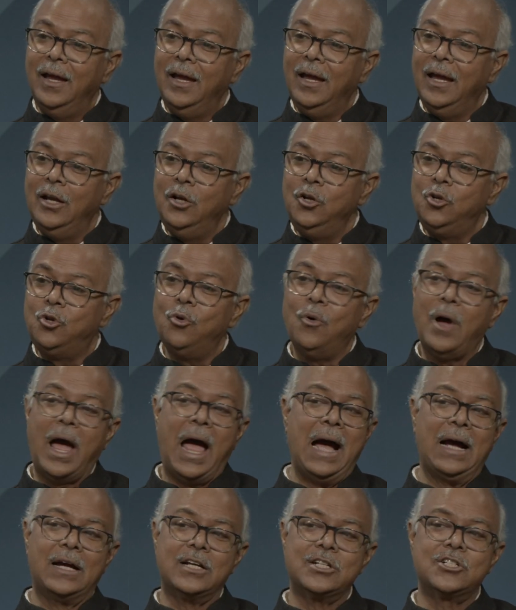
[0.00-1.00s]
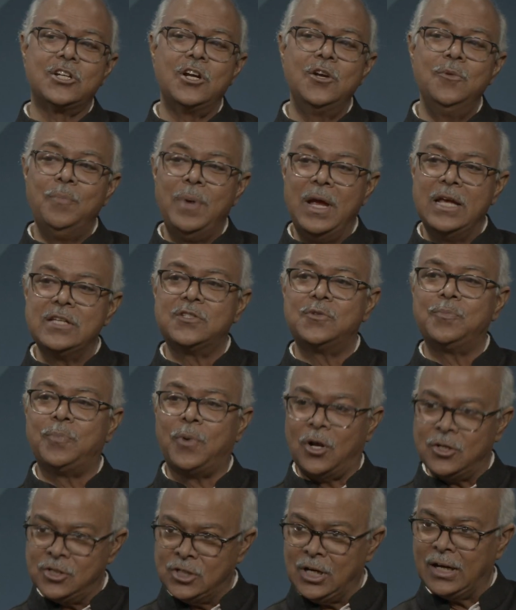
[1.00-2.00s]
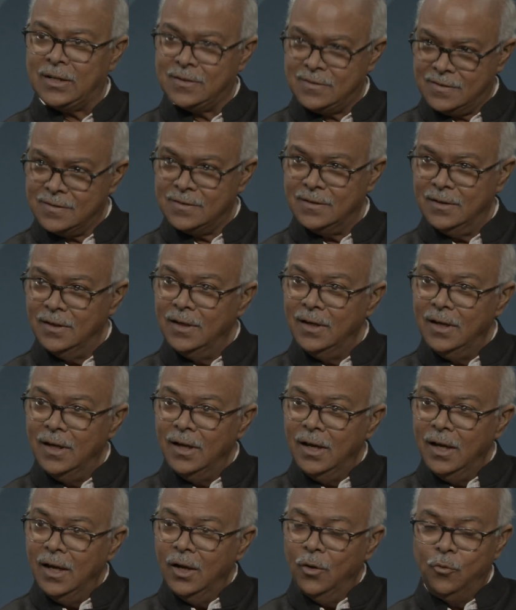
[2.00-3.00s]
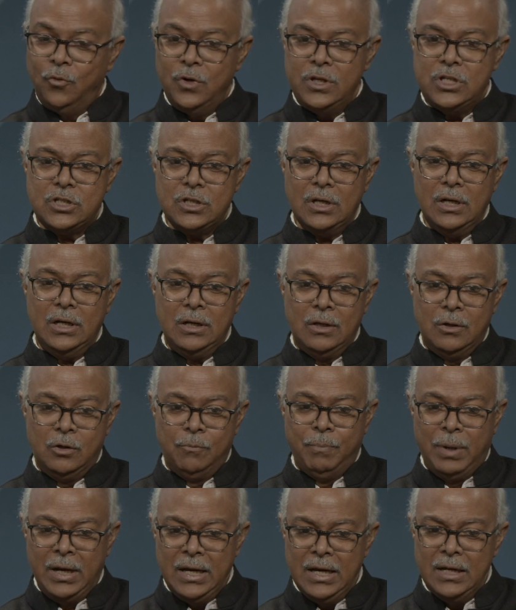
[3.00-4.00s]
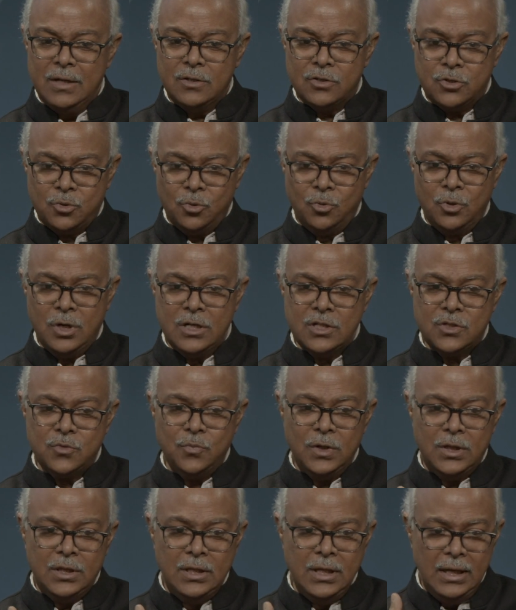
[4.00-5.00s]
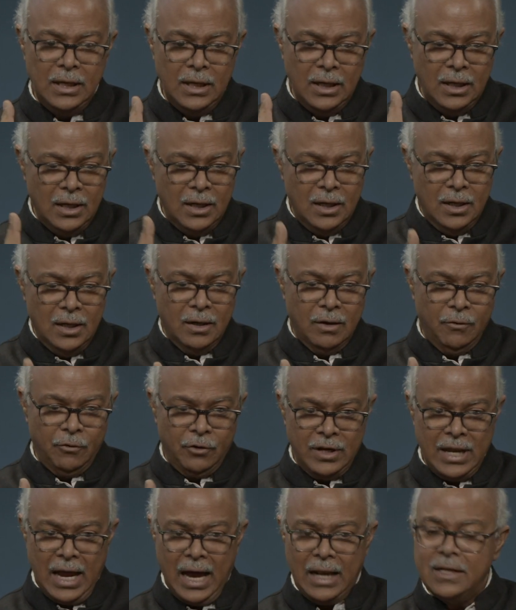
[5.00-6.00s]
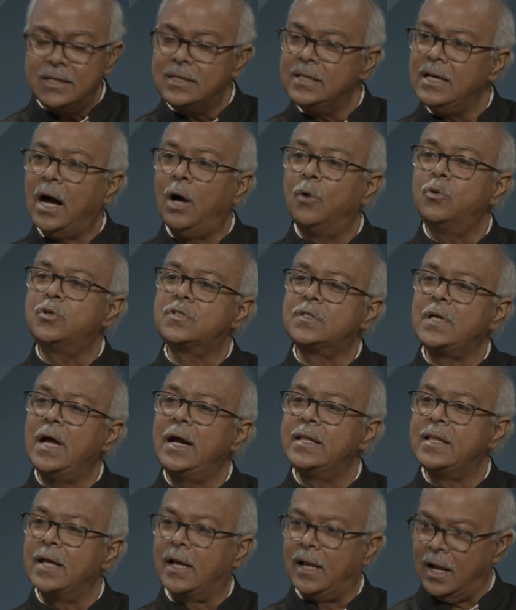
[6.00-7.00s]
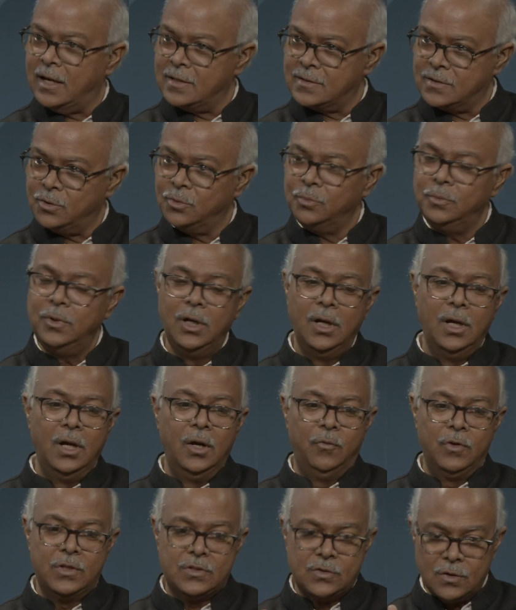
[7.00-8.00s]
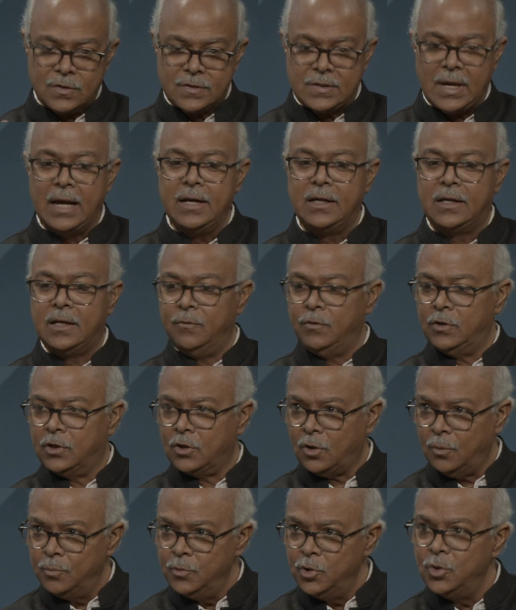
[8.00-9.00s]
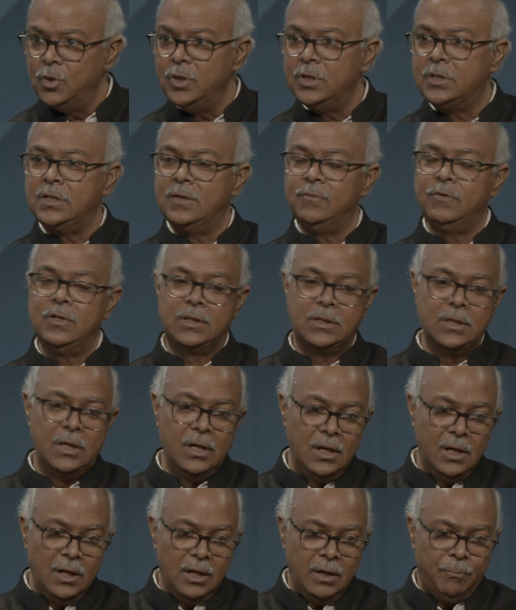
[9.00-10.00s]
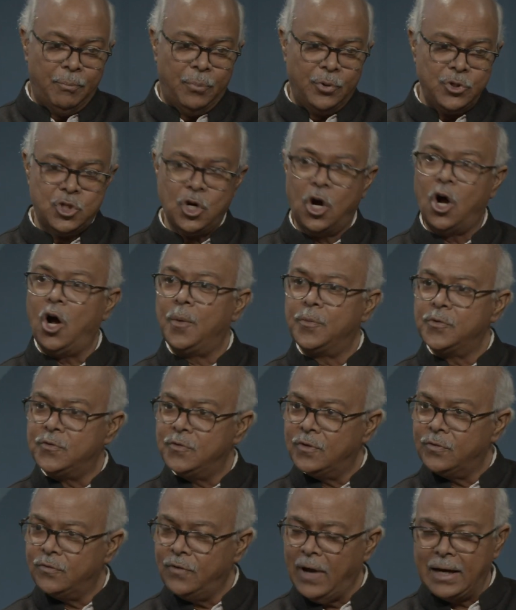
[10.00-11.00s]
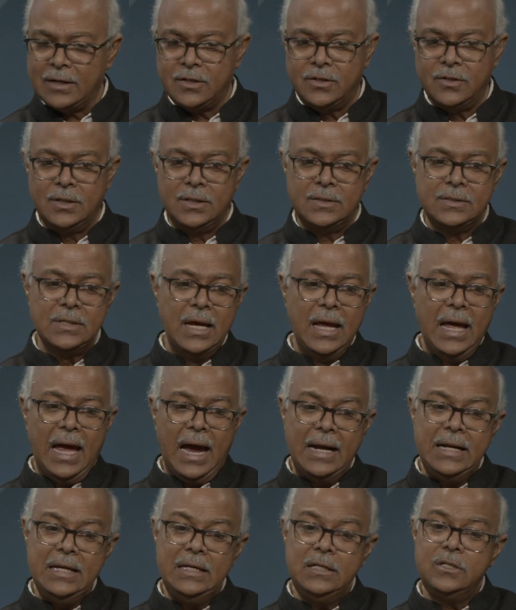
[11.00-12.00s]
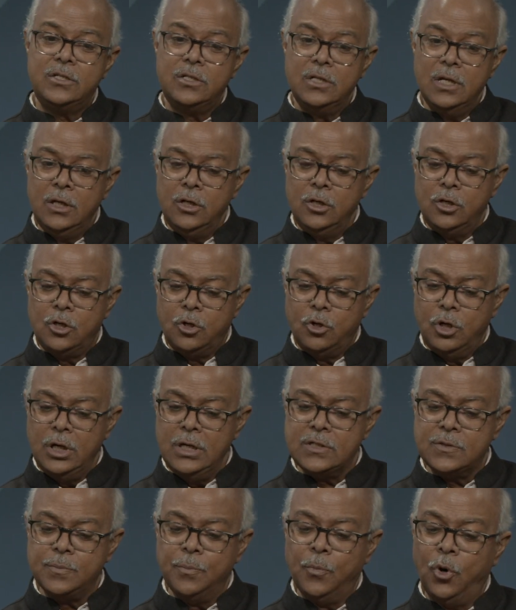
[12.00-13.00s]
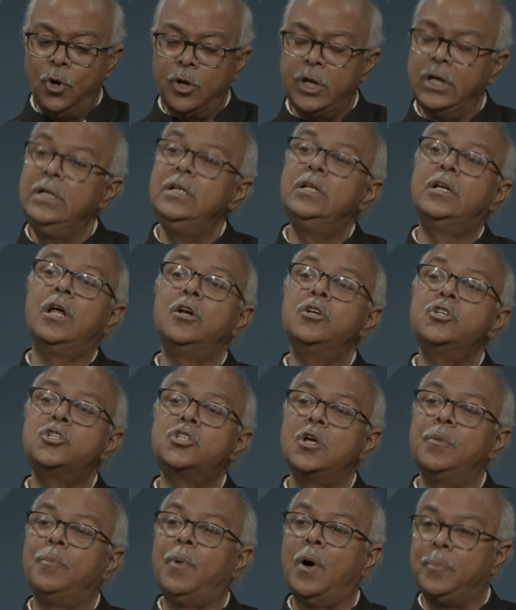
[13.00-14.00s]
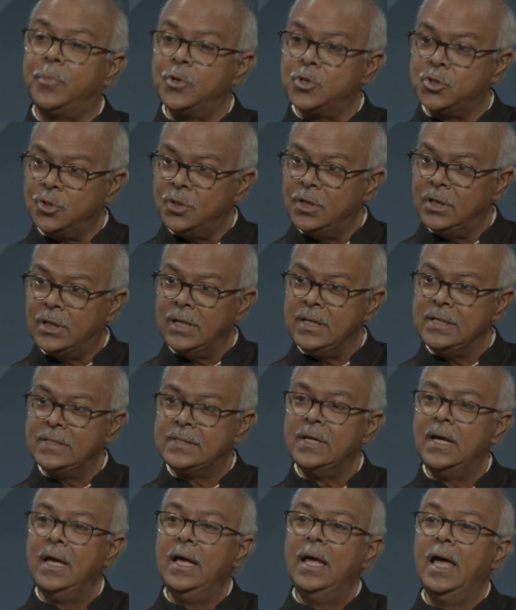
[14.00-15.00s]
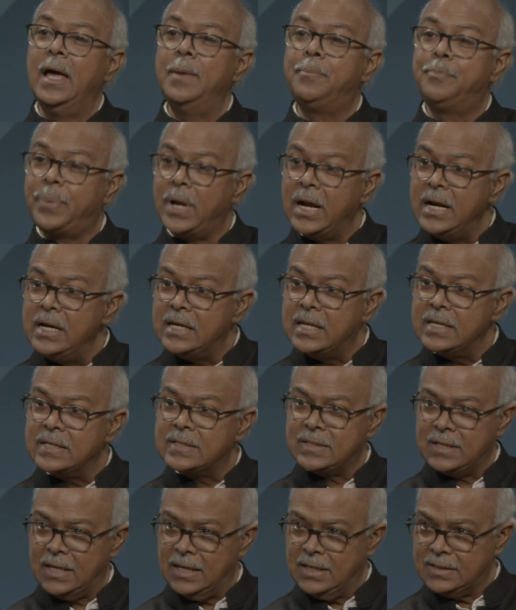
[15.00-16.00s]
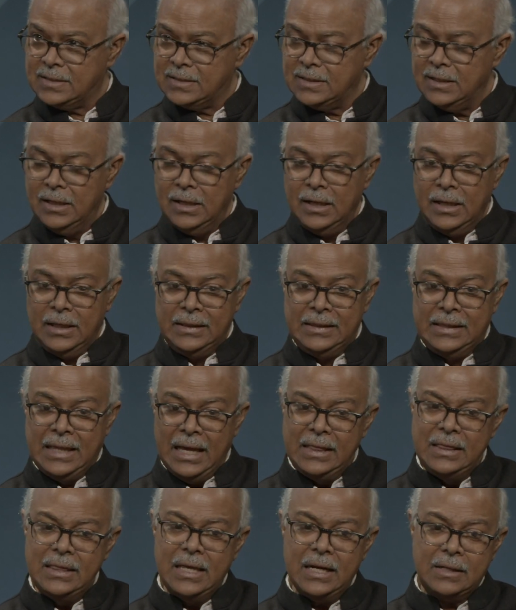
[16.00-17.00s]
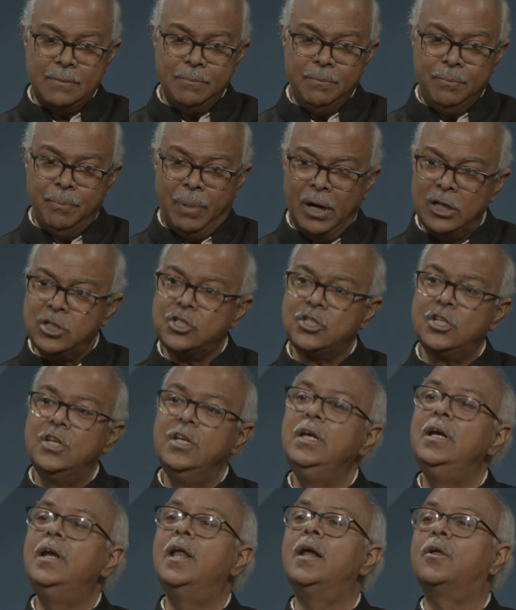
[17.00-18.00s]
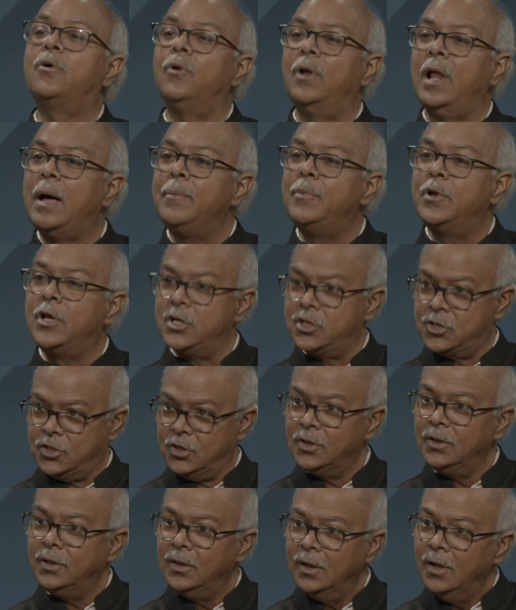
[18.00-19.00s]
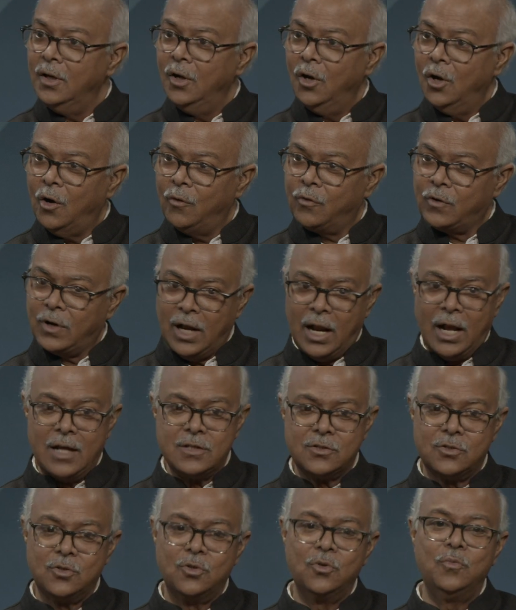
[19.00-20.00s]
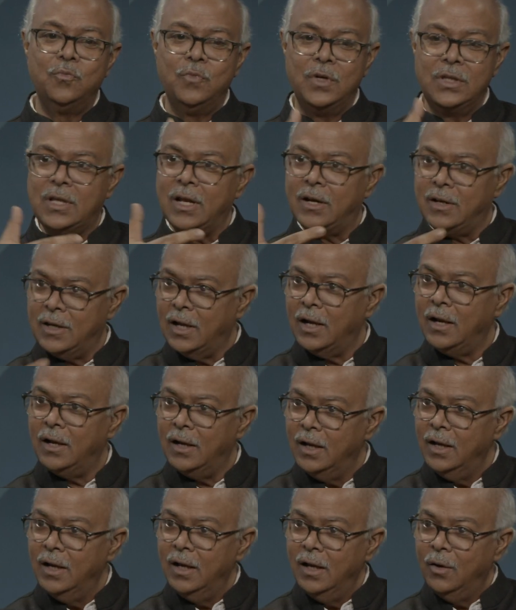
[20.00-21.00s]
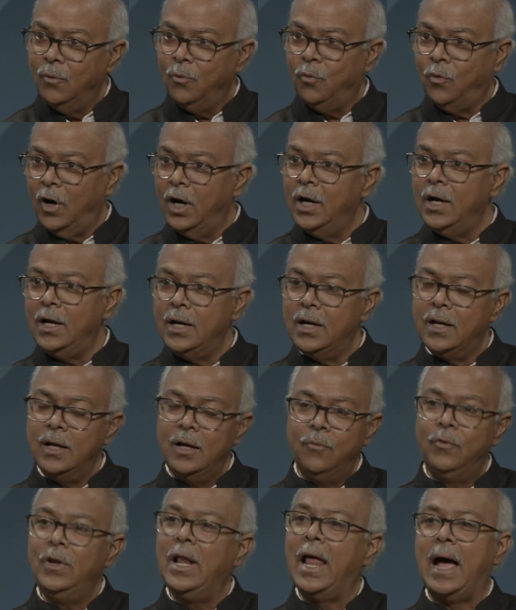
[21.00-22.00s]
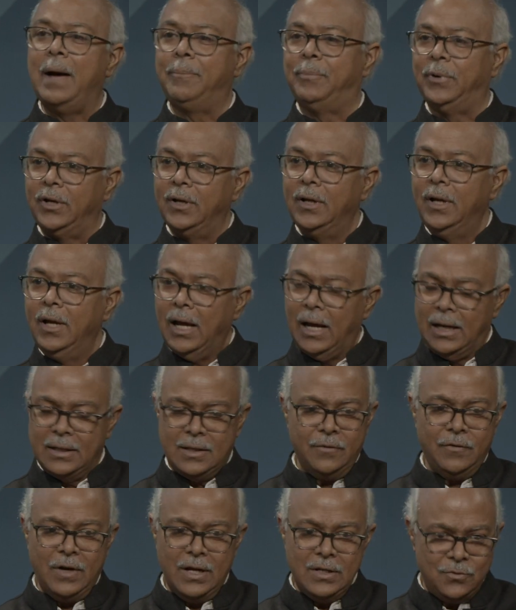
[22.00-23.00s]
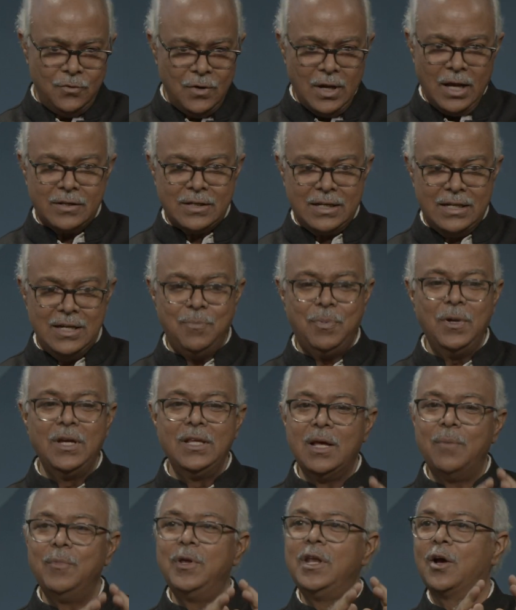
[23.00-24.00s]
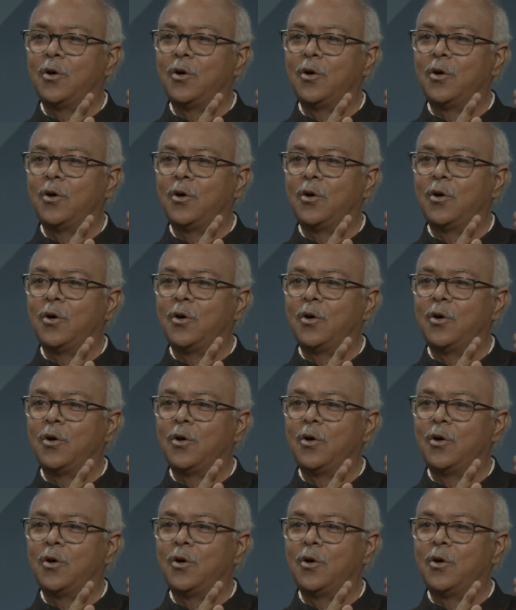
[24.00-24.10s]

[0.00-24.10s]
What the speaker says: into action-based projects, which bring students with the reality outside the classroom, with society, with community, with jobs, with factories, and increase more internship opportunities, apprentices, then that much needed collaboration of classroom with the real world will happen. Otherwise, we are keeping them in a